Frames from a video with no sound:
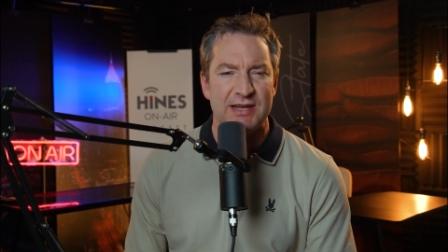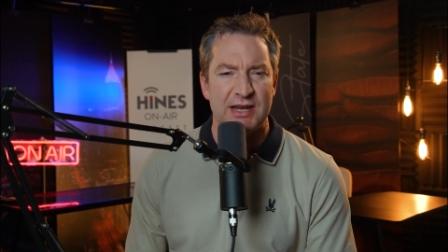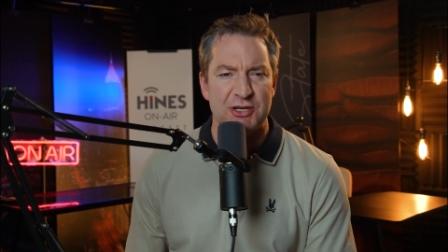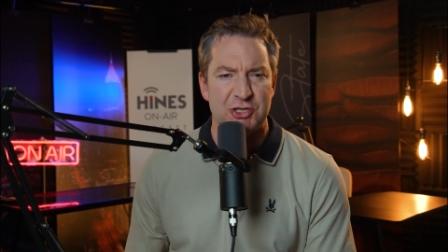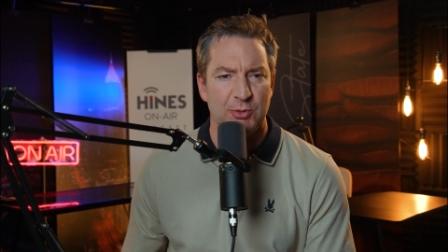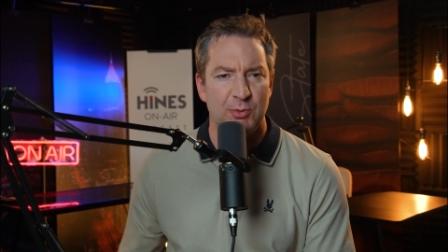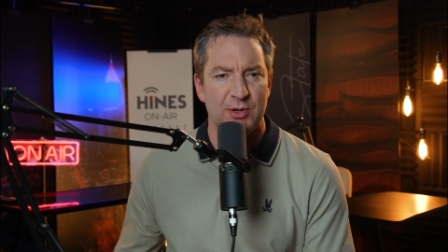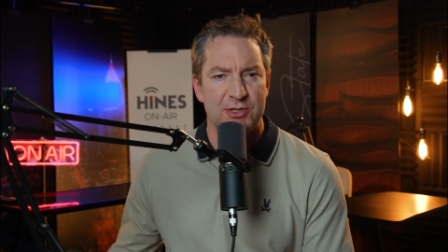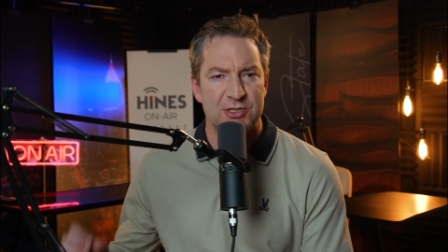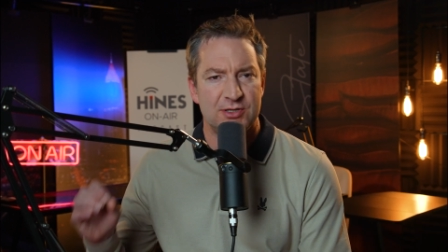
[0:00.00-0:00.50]

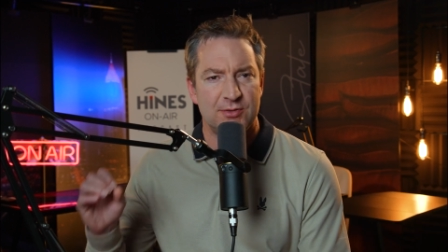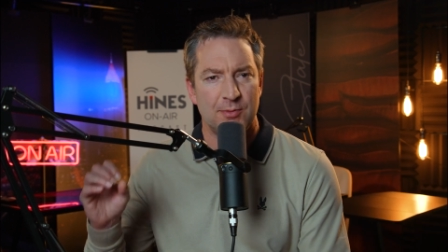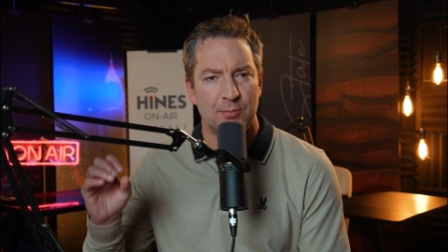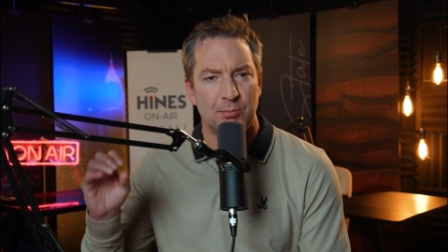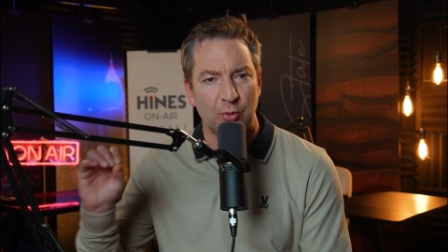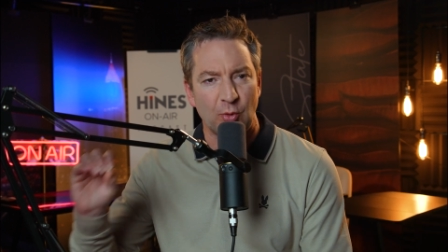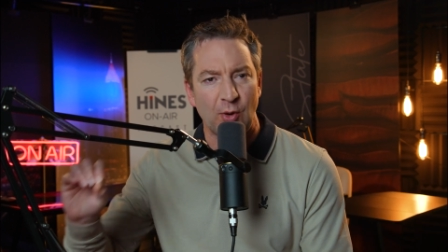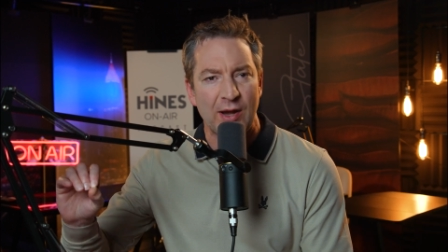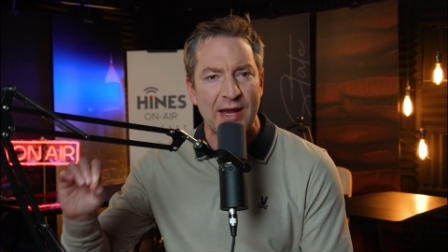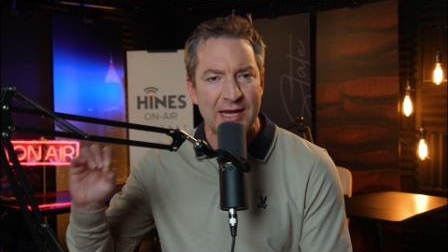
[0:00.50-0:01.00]
so much
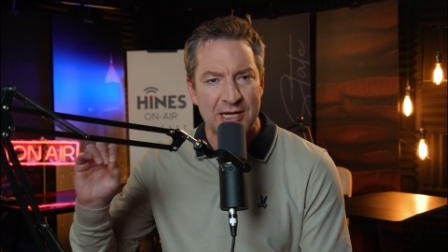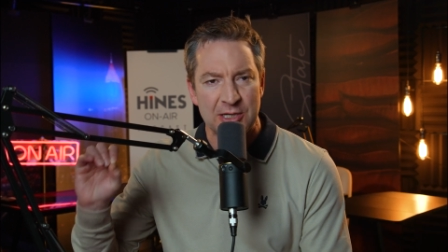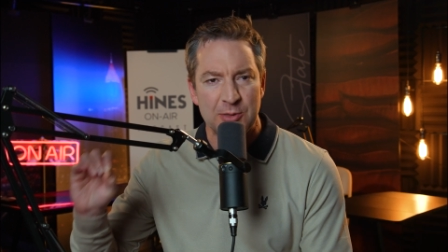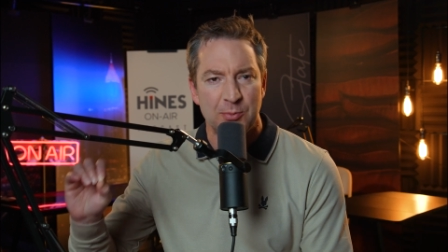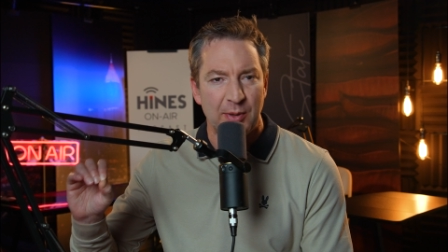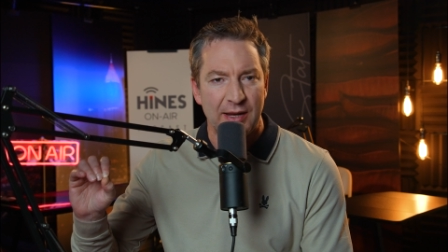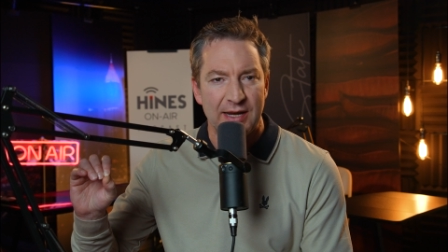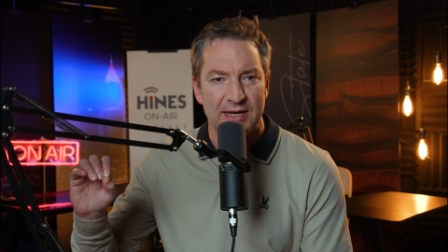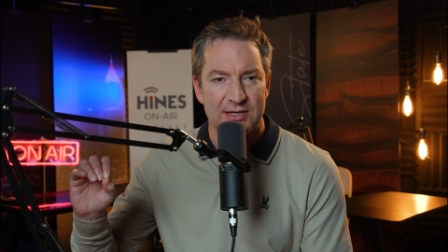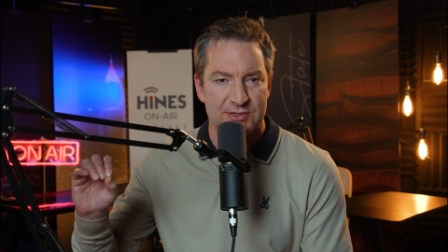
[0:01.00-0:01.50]
brain
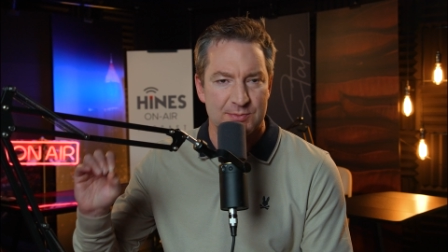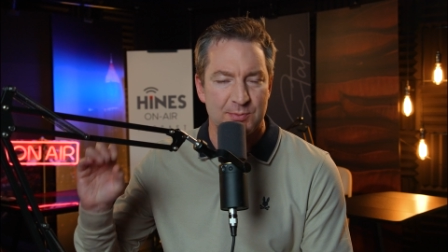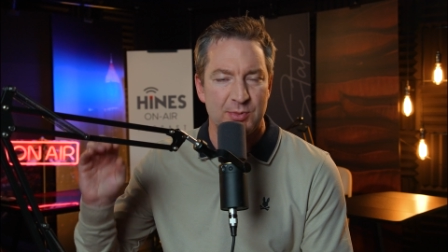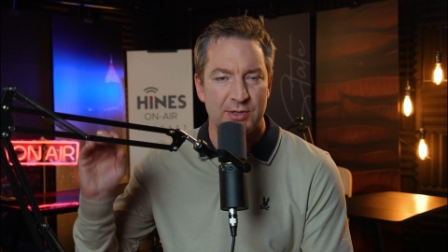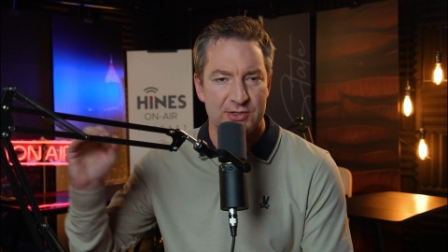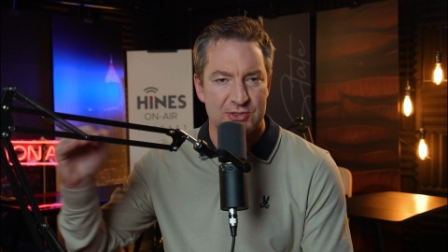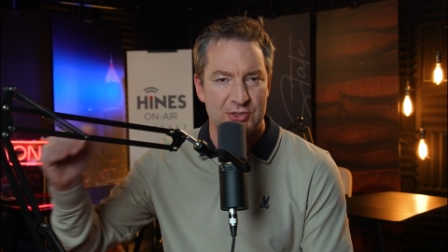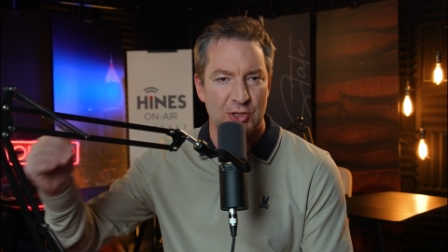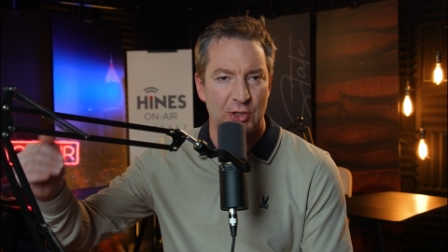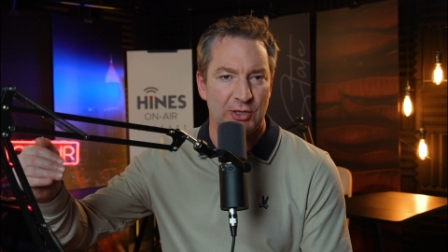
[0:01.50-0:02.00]
based,
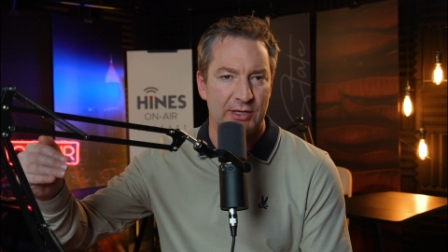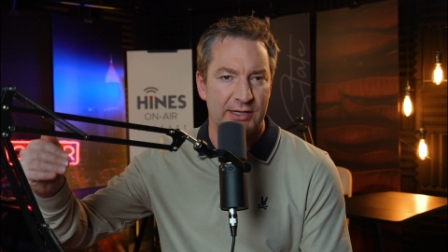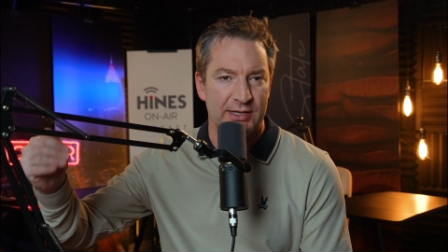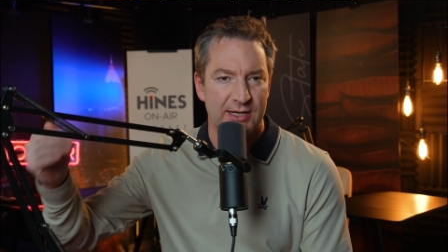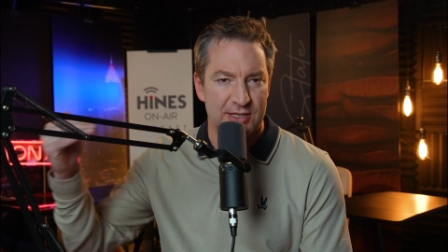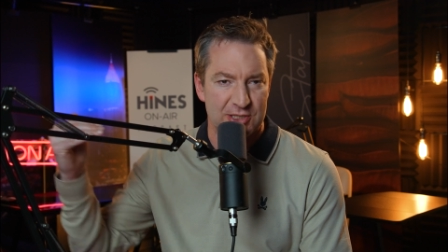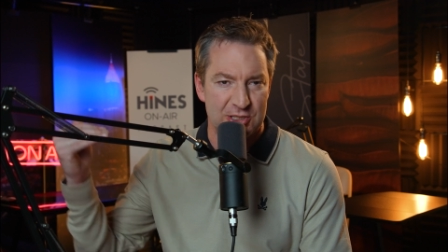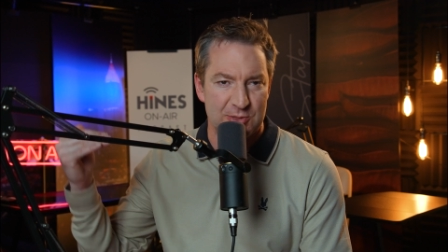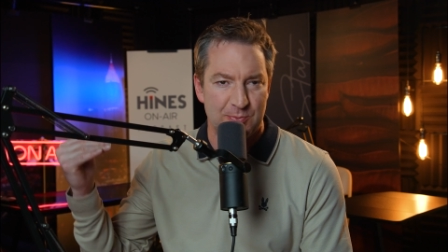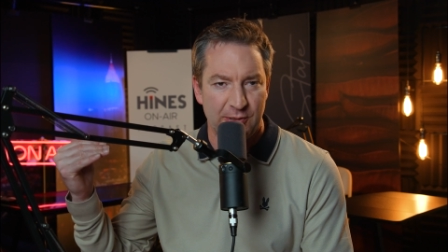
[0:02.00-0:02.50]
but it's
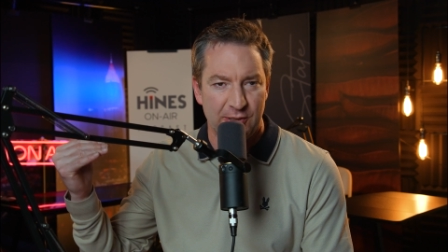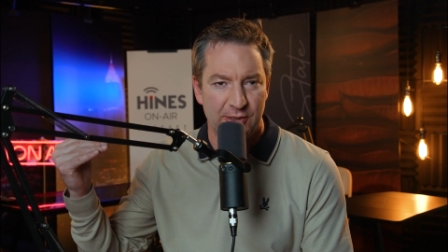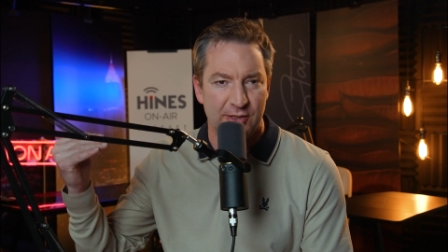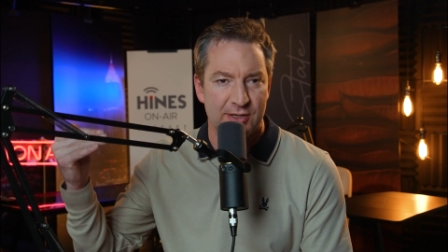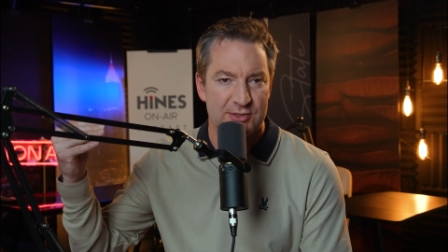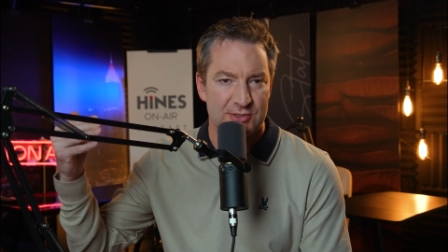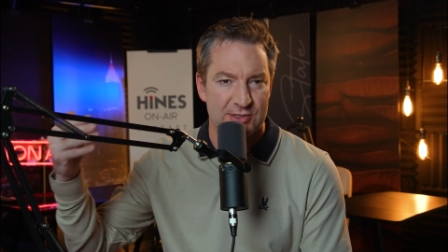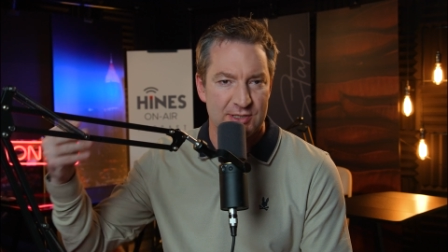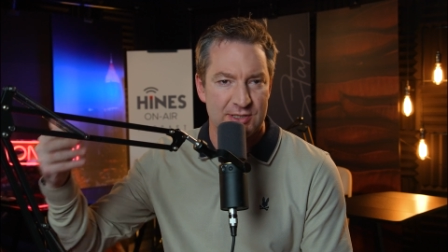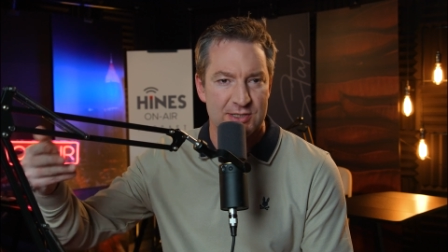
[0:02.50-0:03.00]
certainly
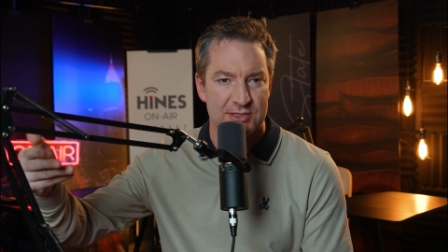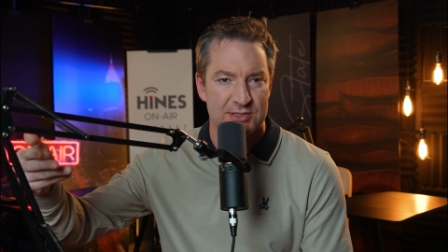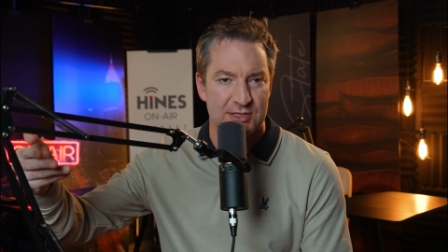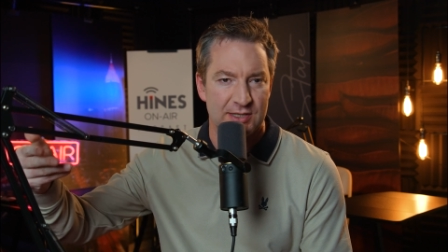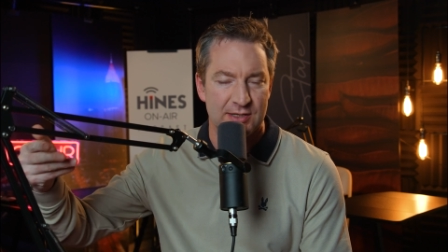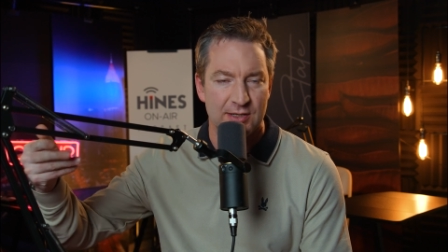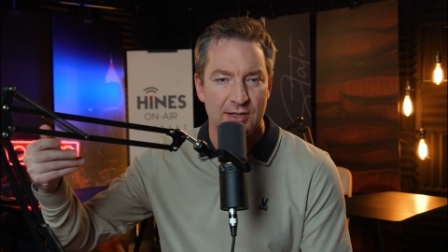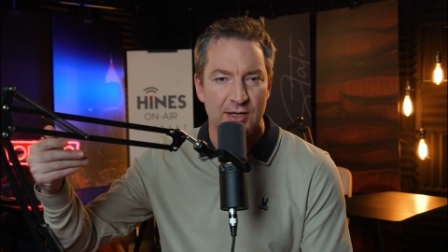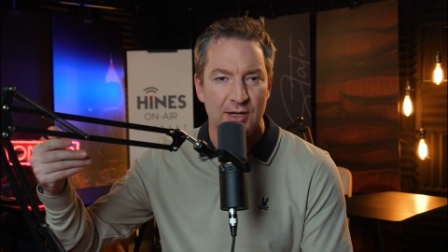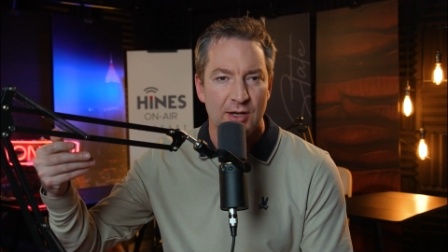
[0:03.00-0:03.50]
experiences
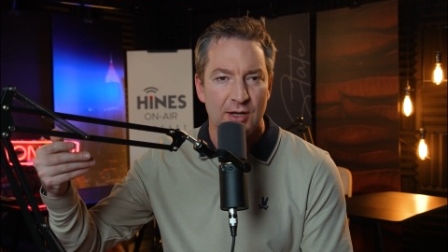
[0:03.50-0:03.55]
and